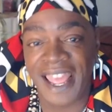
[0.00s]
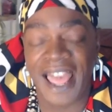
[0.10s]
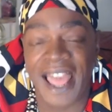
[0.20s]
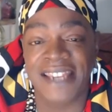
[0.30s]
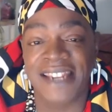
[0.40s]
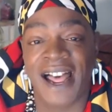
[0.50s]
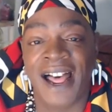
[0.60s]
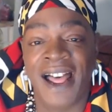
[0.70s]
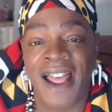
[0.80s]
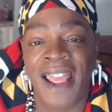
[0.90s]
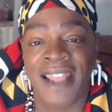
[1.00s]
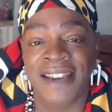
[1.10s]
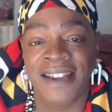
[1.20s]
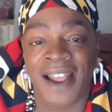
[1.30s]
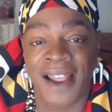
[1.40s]
and I
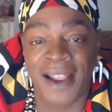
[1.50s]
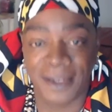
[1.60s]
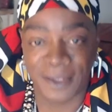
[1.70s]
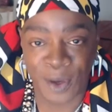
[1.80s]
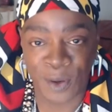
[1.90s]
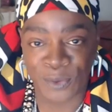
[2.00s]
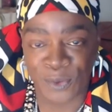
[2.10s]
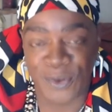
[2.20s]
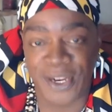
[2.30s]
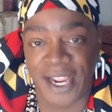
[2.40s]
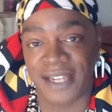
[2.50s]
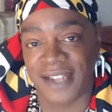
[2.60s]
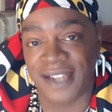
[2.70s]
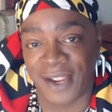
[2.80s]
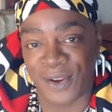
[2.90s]
alone create
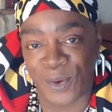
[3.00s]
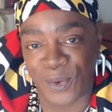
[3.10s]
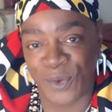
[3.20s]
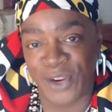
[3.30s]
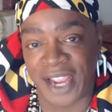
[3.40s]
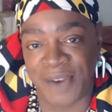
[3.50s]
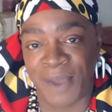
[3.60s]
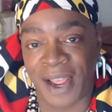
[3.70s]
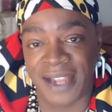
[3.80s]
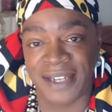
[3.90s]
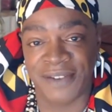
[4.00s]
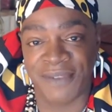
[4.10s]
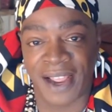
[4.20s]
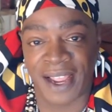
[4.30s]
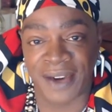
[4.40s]
and co-create my
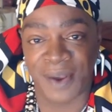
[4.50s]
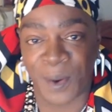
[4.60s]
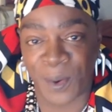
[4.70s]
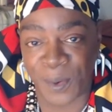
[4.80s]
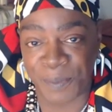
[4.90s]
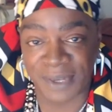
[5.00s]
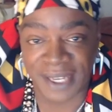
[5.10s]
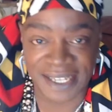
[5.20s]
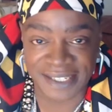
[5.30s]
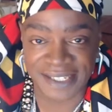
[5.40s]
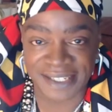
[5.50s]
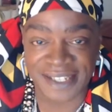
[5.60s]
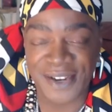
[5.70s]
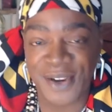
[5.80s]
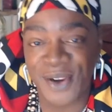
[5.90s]
divine, all-blessed
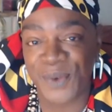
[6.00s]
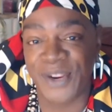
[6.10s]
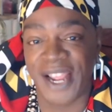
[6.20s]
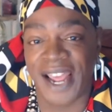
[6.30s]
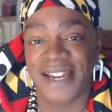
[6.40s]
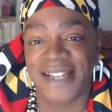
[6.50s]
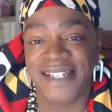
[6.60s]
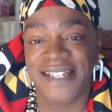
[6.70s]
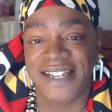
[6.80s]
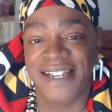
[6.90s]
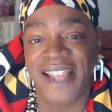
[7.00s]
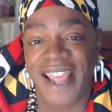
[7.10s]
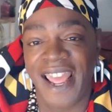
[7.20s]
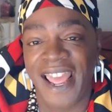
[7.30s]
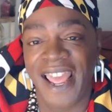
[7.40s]
reality.
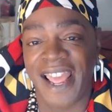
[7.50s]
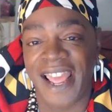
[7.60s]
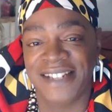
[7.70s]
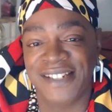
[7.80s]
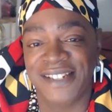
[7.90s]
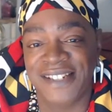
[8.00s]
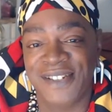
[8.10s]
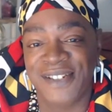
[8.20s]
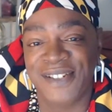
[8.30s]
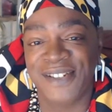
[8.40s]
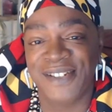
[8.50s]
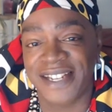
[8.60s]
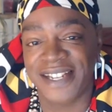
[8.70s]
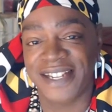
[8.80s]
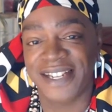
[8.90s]
And so it
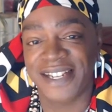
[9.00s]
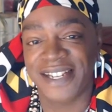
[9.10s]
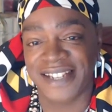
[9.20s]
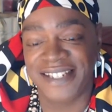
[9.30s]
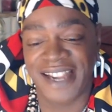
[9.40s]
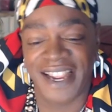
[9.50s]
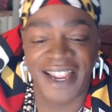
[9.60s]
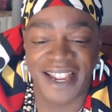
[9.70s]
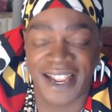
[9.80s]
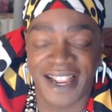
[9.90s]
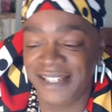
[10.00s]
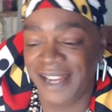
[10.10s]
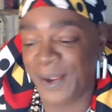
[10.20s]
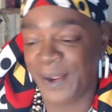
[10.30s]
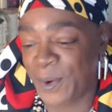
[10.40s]
is. Ashe,
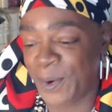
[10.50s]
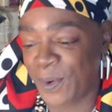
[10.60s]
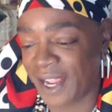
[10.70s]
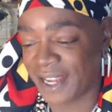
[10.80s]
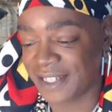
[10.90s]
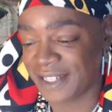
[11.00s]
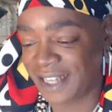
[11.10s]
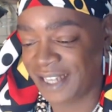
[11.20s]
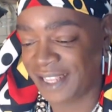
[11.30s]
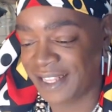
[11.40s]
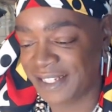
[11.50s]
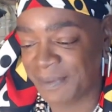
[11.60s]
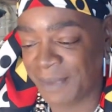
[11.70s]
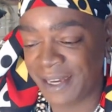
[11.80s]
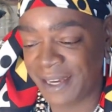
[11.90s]
ashe, oh, ashe.
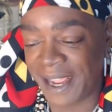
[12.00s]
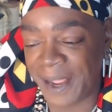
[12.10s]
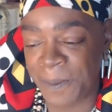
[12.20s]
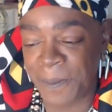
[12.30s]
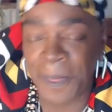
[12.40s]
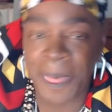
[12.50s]
This Monday,